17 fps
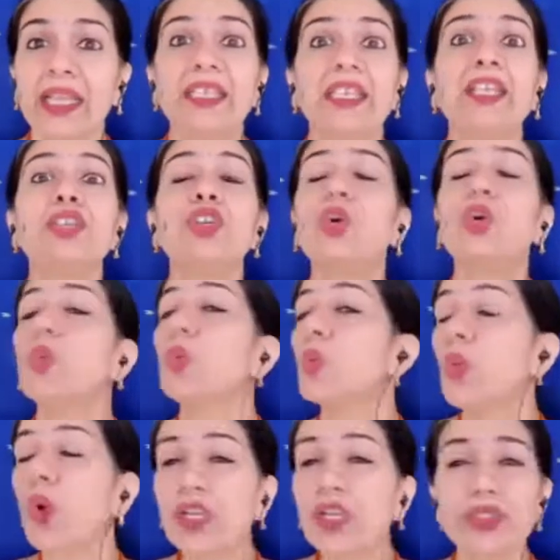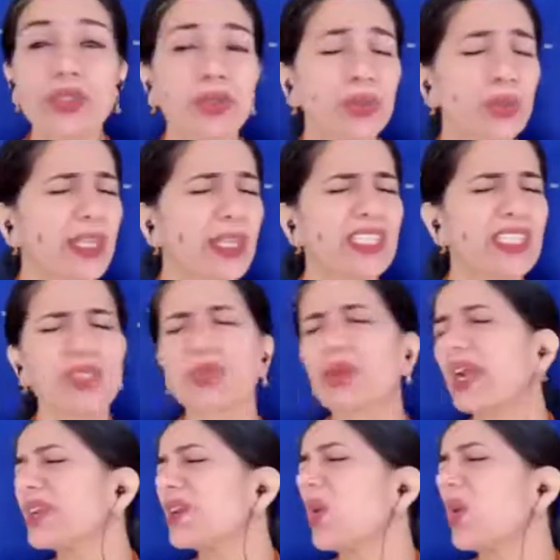He didn't know what to do. He
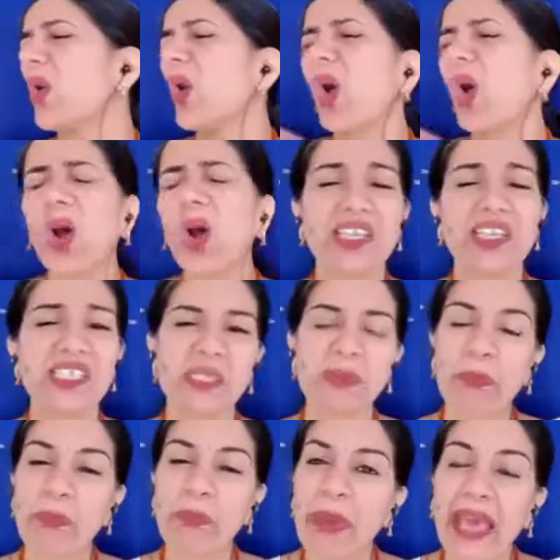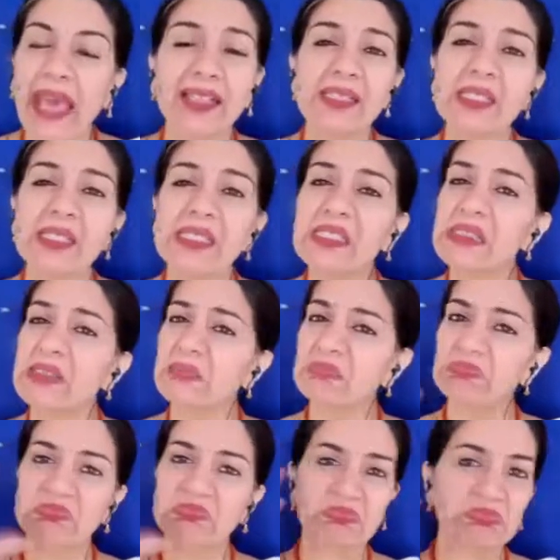tried all his spells,
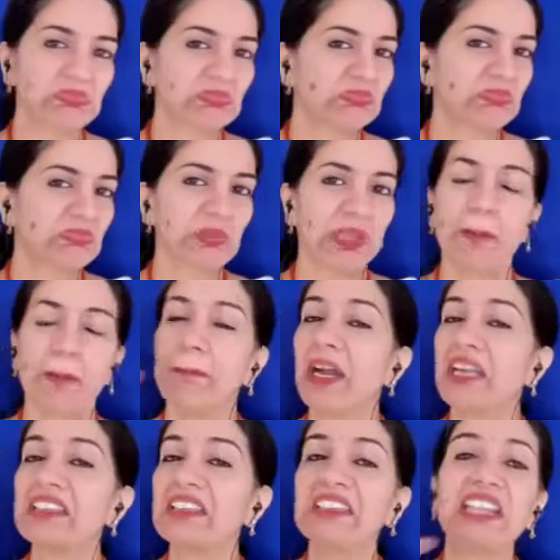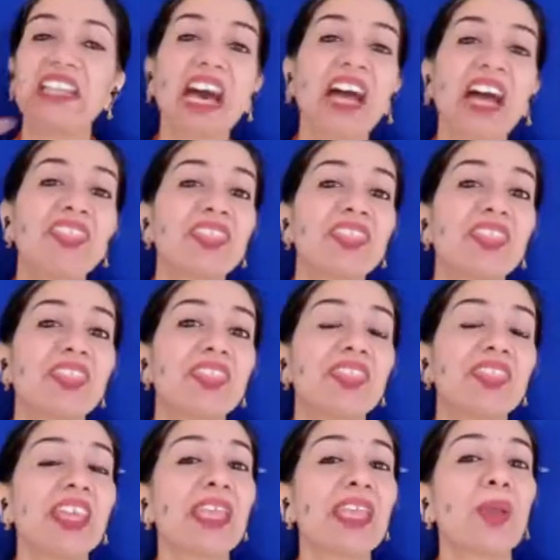but
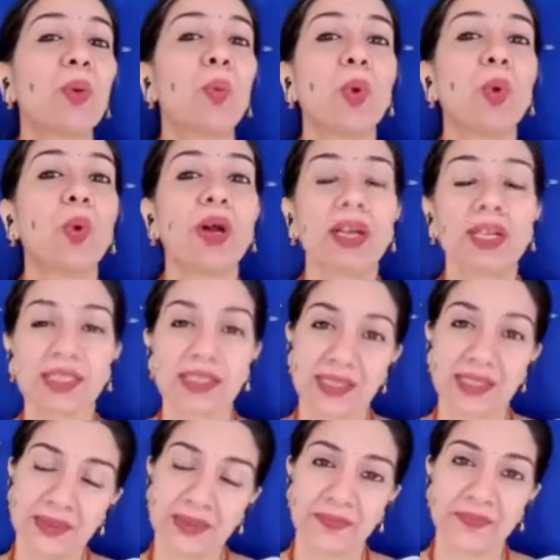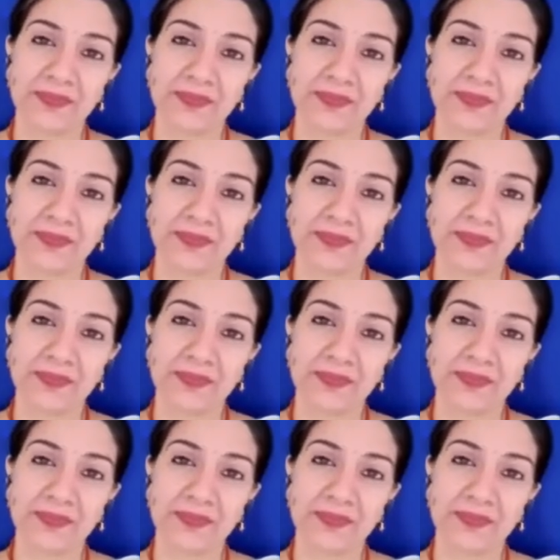nothing worked.